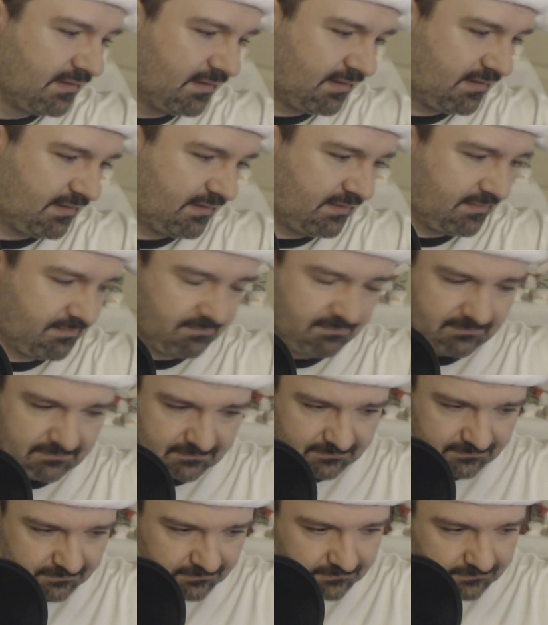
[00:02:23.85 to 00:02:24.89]
Um,
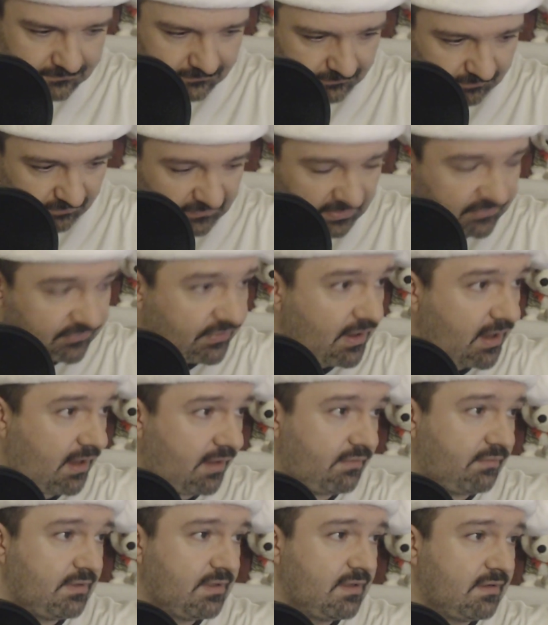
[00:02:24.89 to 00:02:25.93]

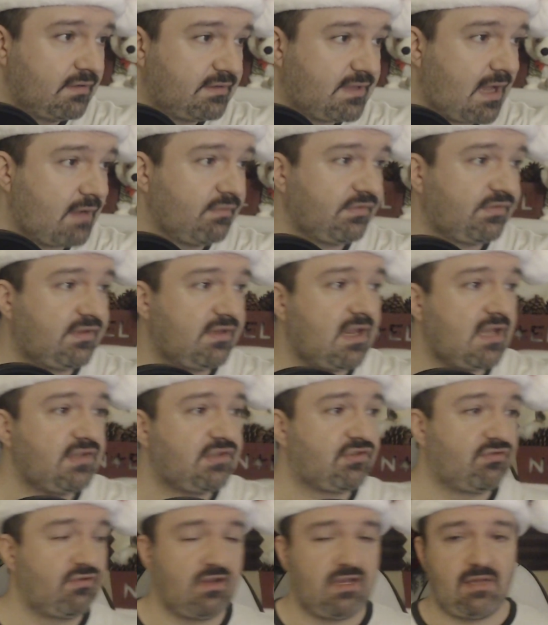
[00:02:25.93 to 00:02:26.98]
so, that was
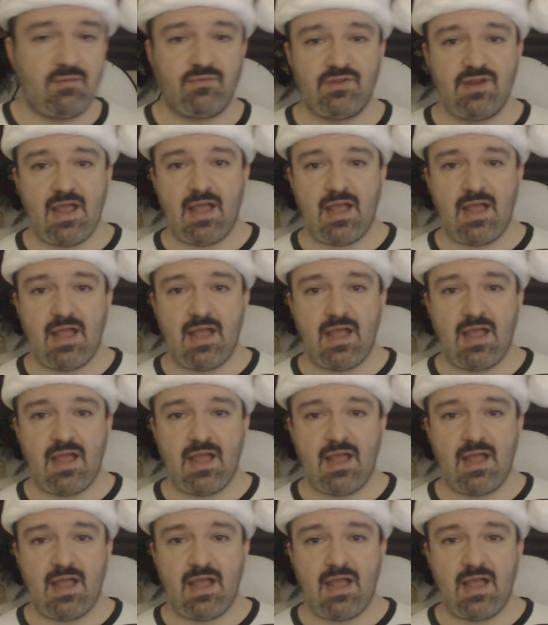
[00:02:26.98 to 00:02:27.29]
today's streams.